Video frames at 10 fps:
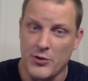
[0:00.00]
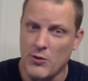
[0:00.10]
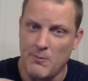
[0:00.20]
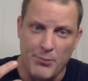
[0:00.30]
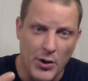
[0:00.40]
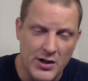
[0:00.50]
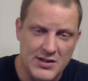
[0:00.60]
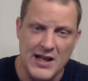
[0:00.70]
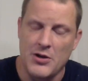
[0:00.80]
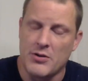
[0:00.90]
There are
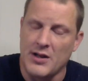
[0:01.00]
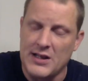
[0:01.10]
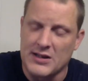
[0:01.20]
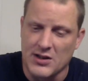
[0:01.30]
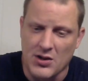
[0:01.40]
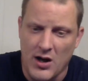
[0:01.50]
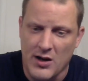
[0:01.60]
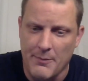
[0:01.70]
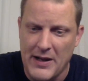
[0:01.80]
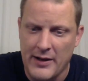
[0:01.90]
books that you can get to
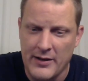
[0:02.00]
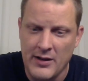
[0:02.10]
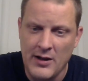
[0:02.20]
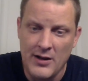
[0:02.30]
talk about it.